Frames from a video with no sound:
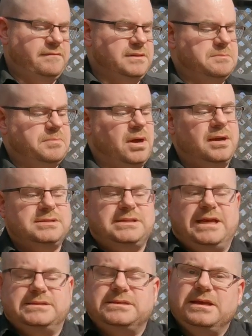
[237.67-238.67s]
Even the box
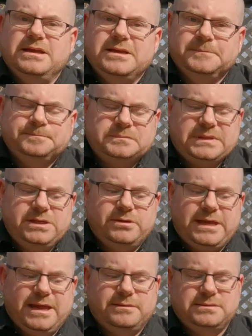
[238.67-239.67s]
has
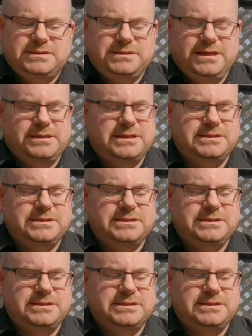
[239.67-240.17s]
you can't see it